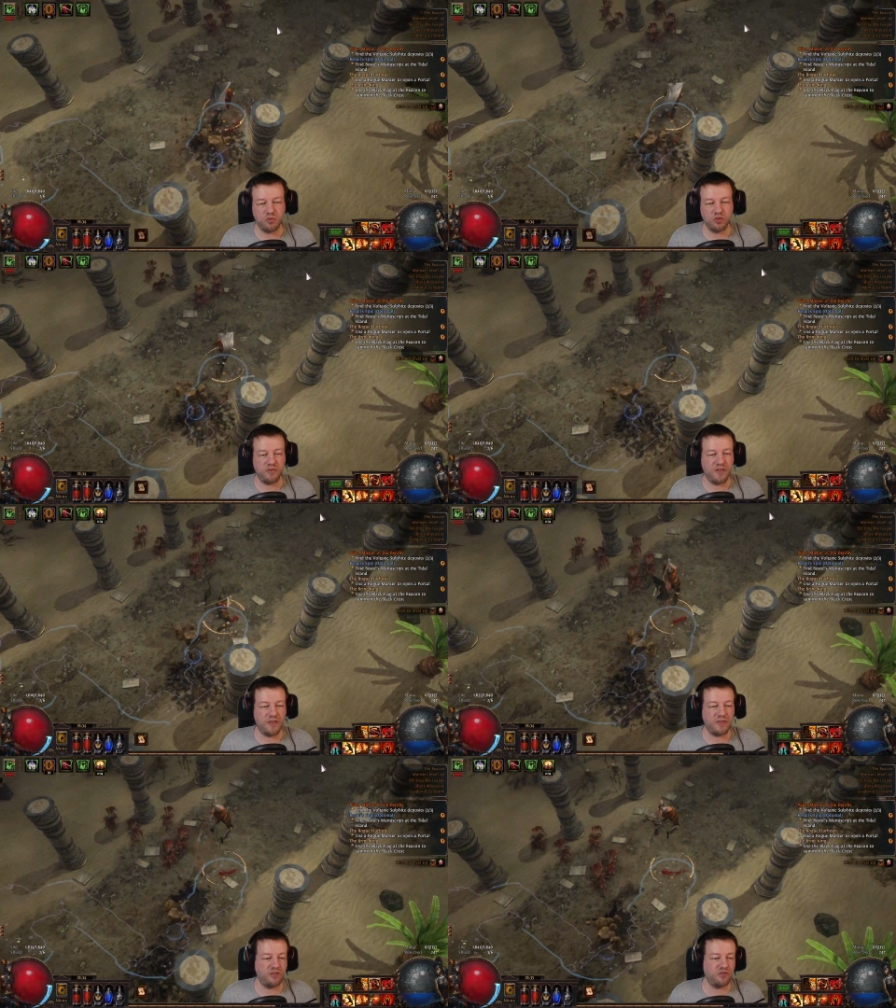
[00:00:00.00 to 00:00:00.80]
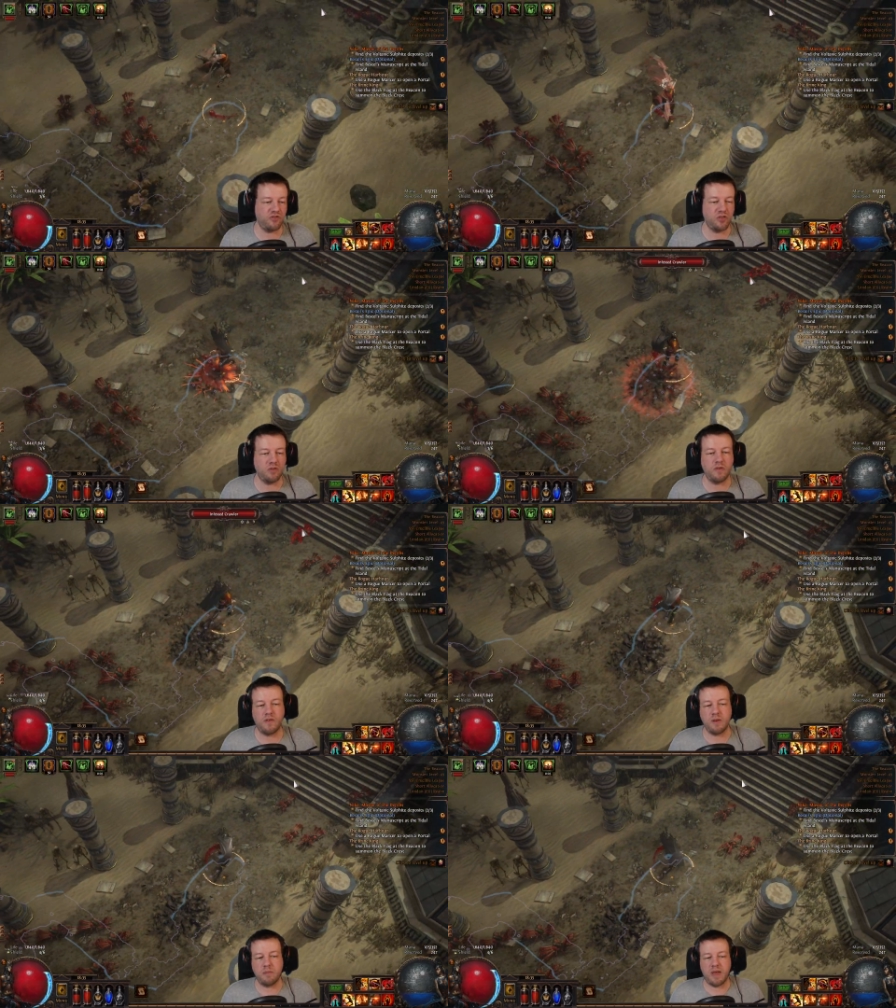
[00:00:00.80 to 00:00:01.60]
Once you found this, you're on the
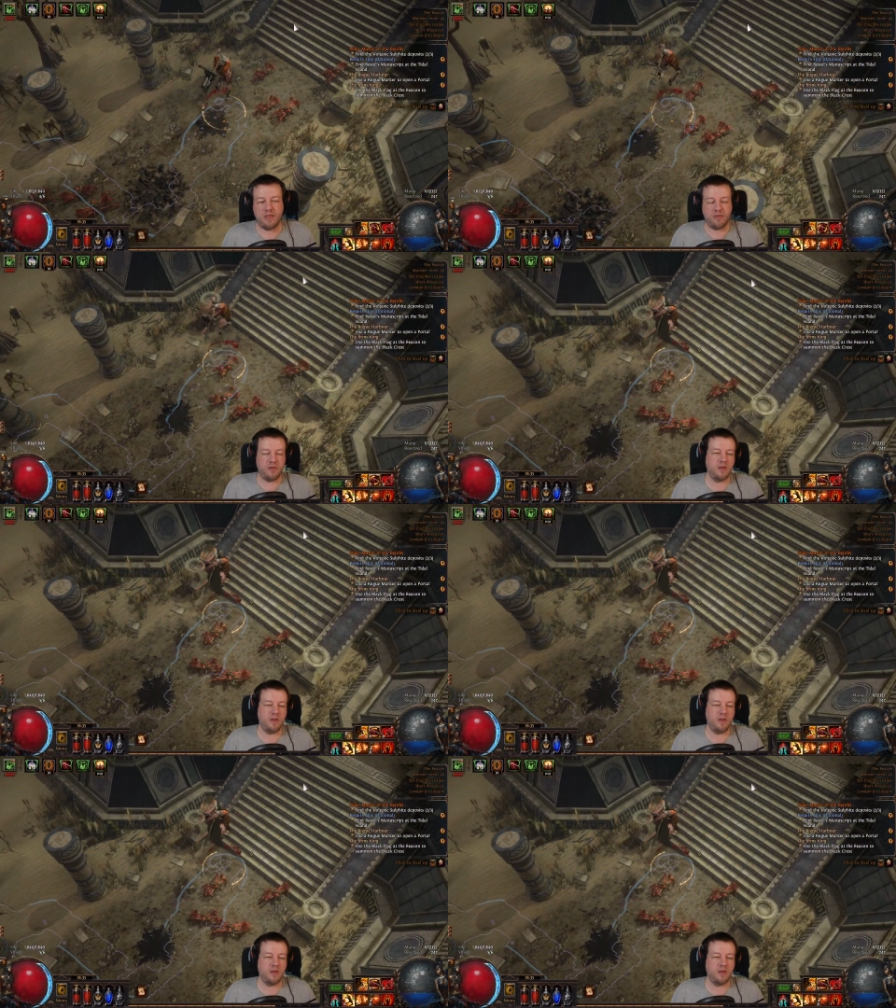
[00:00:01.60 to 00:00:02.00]
right path.